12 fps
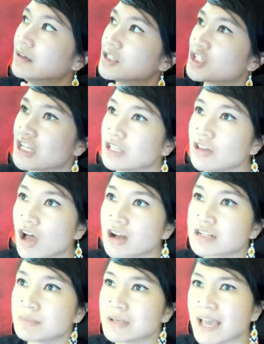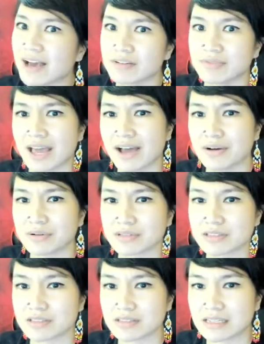She locked me out of the
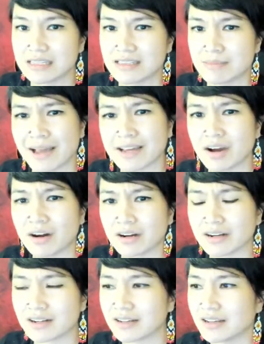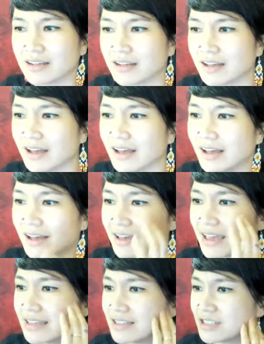house in the backyard.
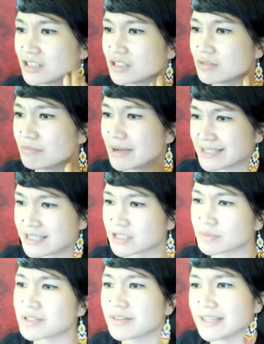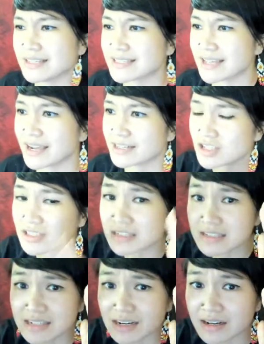And my sister was on the inside just like
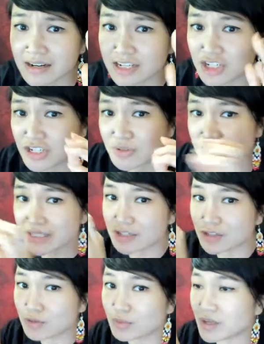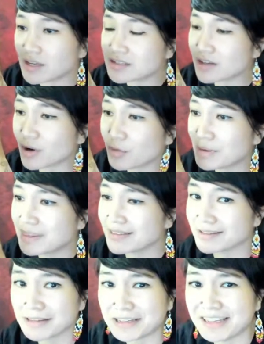staring because she was like too weak to open
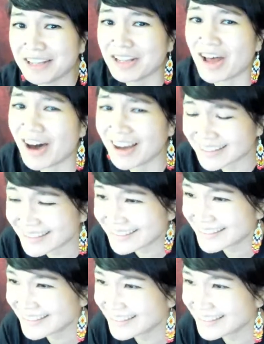the lock.